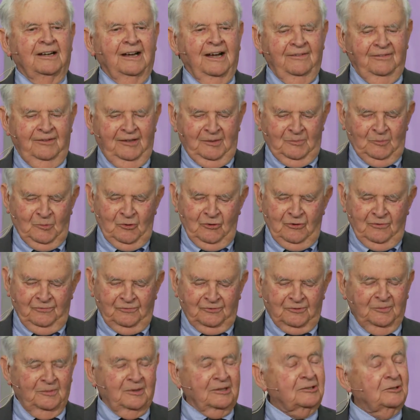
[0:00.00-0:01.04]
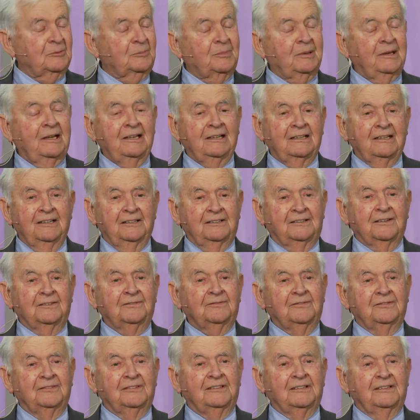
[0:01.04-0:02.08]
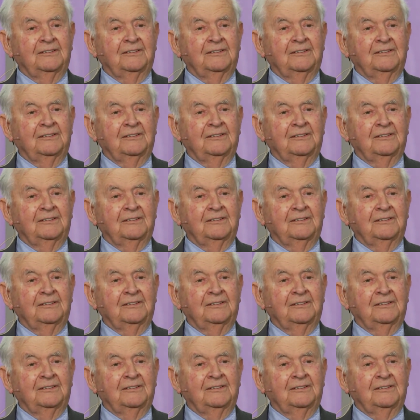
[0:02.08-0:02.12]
having moved from a completely different